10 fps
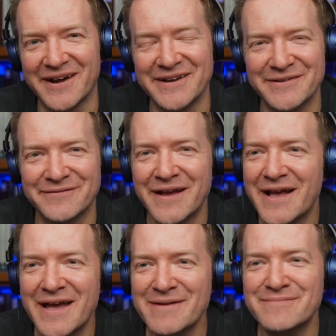of
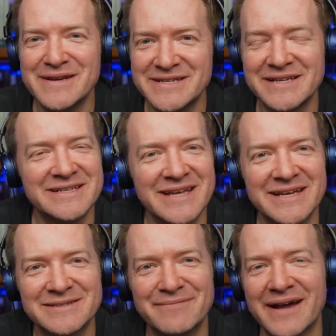immediately takes
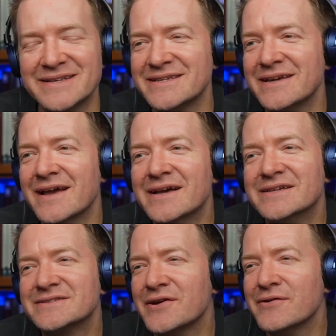a back seat.
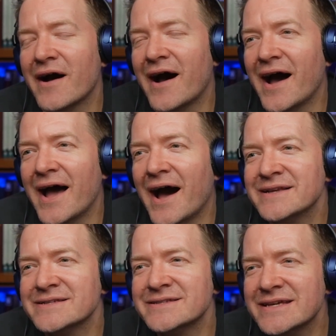So I
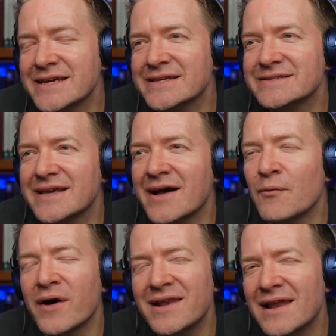just think it's, at
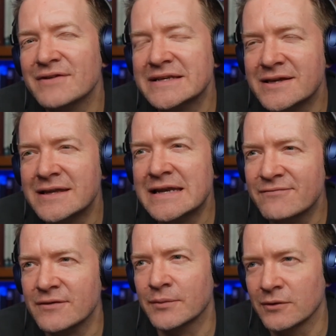one level it's
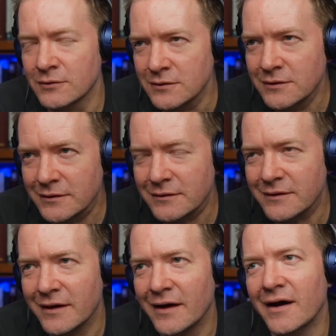unlivable,
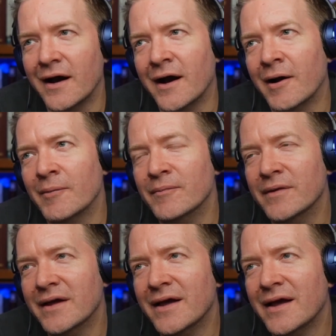
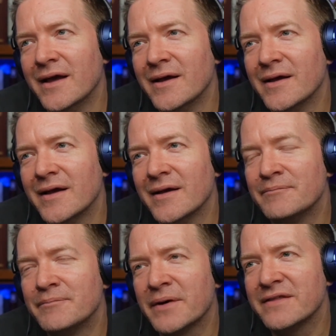
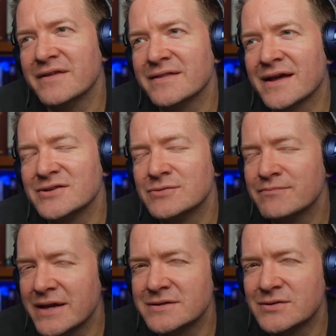but I think that should
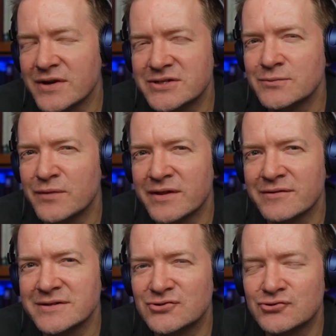make us question whether
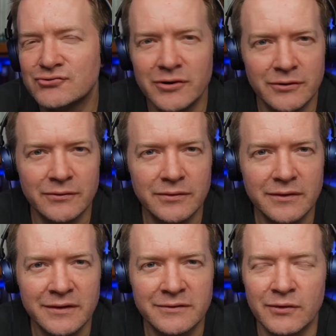it's true
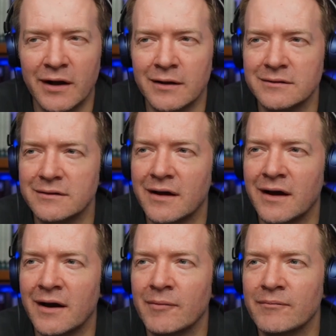as well.
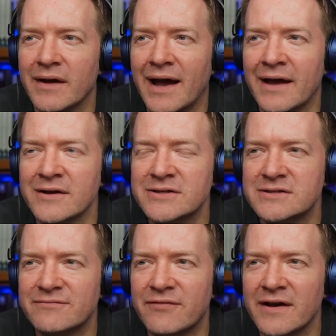And I
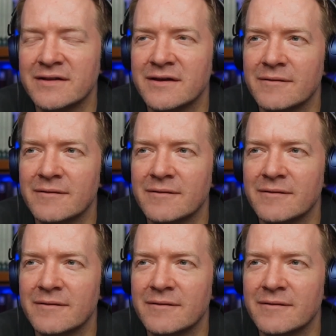just find that